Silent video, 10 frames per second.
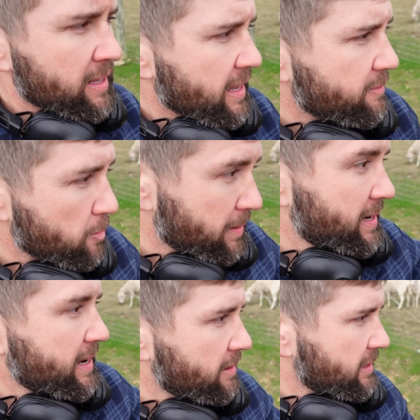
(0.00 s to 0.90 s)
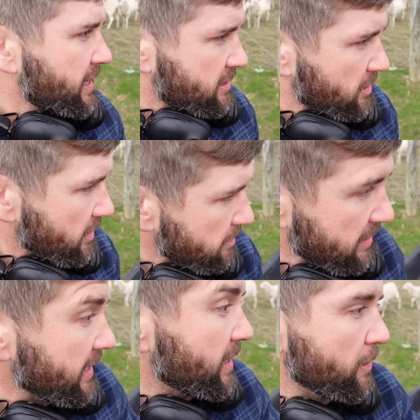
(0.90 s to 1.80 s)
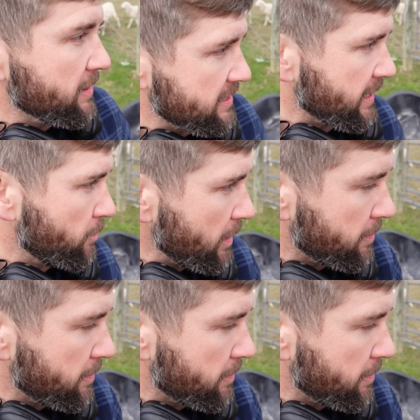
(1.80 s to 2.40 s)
they have to bend down to get to it, but they can go in the same way.